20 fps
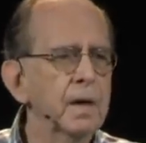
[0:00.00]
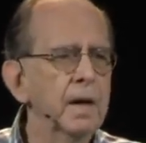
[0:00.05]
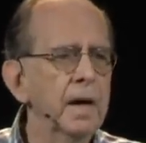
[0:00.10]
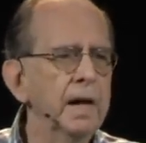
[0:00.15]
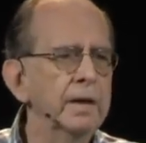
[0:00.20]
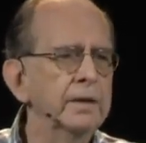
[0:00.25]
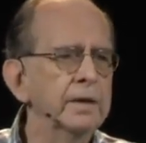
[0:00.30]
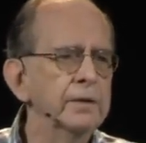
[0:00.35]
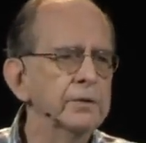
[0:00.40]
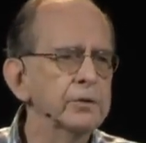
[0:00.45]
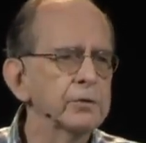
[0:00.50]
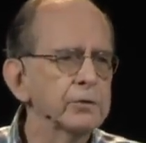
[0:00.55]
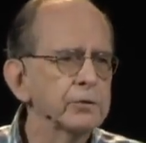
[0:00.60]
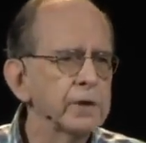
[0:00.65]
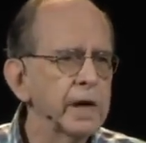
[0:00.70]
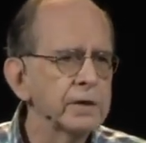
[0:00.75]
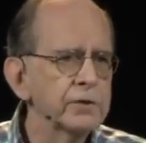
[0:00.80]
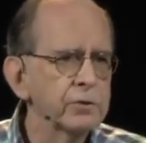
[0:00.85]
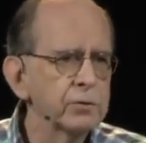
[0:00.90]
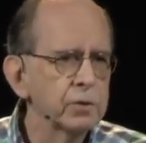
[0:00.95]
And then your
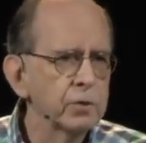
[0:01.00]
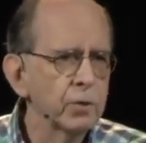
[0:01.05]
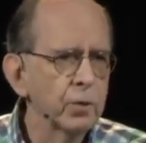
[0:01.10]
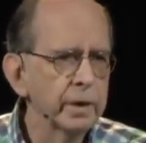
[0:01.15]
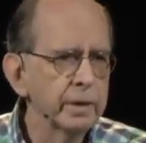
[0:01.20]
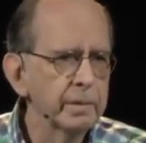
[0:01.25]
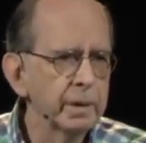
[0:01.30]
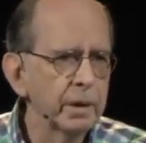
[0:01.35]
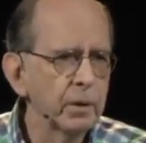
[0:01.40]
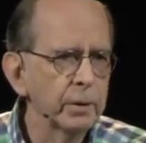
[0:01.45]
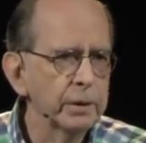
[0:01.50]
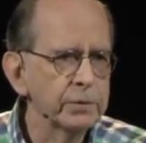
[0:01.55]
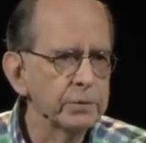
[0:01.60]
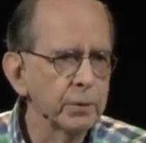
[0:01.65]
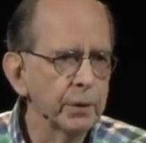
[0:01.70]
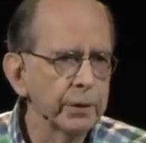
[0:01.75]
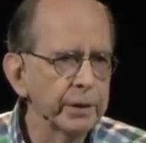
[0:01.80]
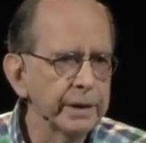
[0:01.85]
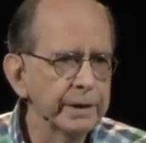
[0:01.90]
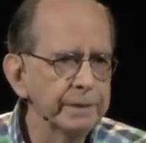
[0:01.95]
sexual equipment quits
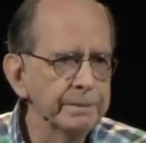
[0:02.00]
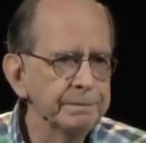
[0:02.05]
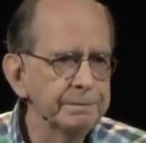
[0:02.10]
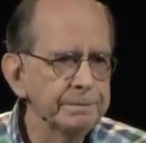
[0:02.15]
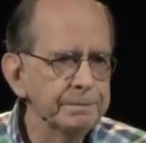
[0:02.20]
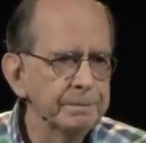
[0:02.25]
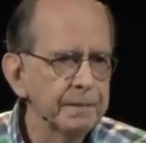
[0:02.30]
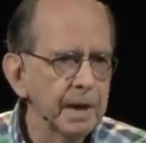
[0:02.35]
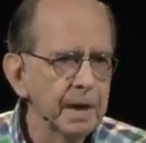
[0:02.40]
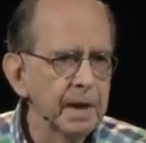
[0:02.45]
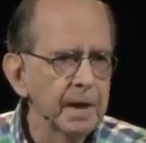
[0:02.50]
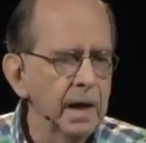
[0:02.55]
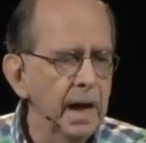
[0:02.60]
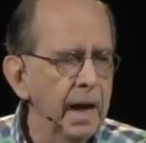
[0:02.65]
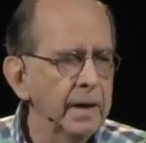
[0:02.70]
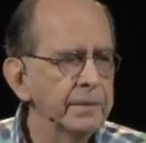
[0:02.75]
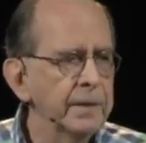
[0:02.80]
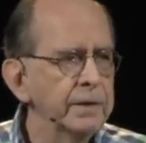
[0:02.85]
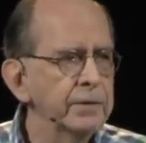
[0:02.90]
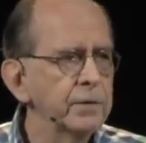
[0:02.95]
working,
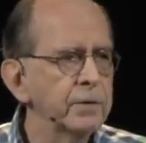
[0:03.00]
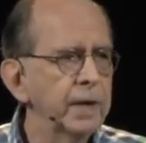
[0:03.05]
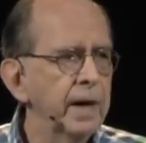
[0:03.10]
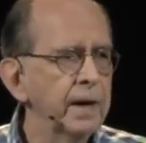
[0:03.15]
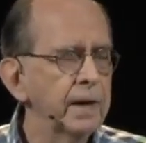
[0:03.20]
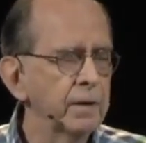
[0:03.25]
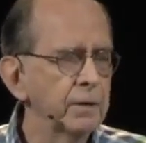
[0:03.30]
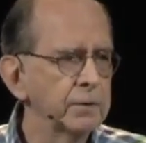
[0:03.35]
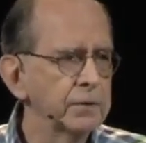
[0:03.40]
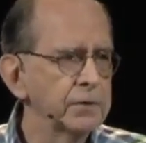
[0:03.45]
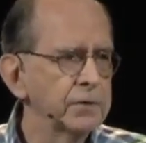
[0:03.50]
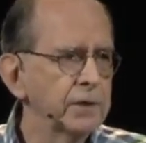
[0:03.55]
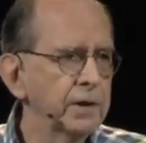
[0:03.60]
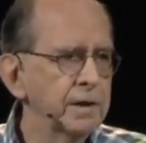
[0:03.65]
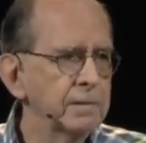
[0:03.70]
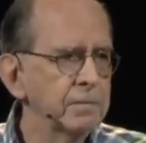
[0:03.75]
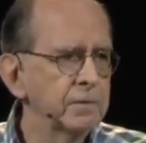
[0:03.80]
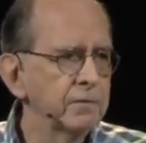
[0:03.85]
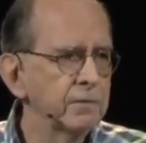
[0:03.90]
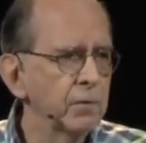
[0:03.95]
and then you can't go to
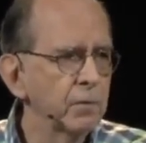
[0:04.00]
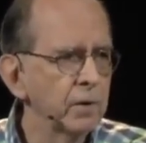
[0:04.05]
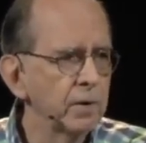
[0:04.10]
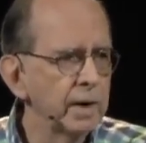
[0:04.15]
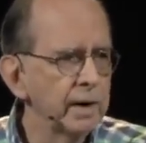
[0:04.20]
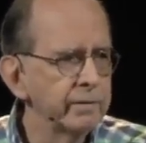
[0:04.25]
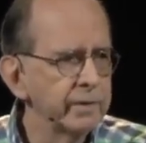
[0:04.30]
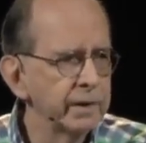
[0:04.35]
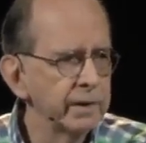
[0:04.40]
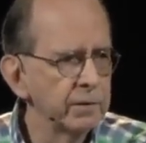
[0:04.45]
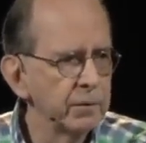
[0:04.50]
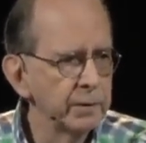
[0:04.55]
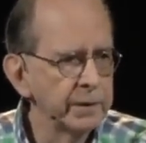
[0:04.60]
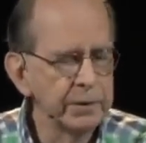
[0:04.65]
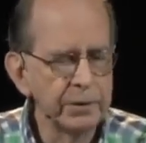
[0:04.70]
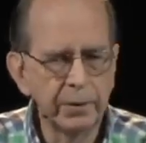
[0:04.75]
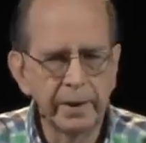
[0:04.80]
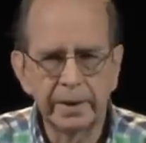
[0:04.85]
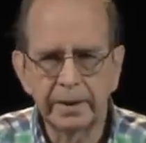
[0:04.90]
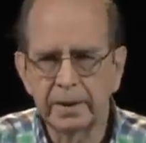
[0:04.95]
sleep before 11, and when
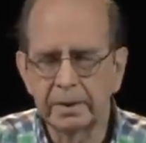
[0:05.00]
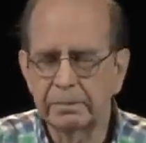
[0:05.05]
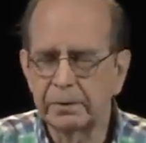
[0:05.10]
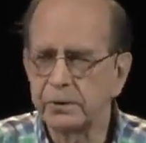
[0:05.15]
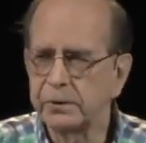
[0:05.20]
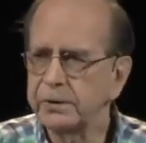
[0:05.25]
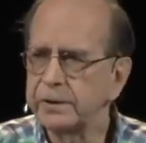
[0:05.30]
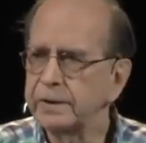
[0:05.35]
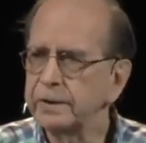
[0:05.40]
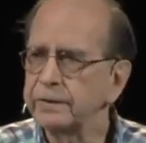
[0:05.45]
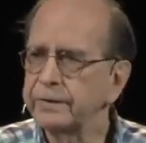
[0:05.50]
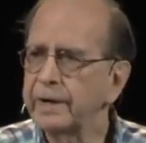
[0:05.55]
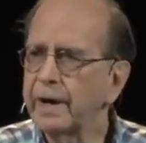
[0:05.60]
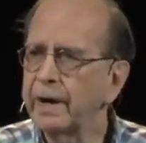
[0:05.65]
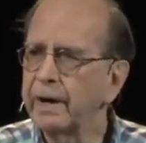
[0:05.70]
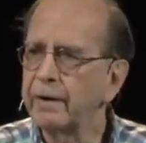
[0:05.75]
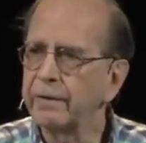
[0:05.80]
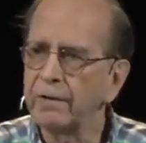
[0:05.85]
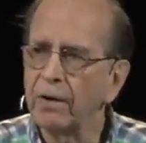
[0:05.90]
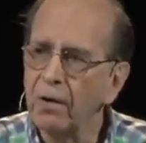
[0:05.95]
you wake up, you're still tired.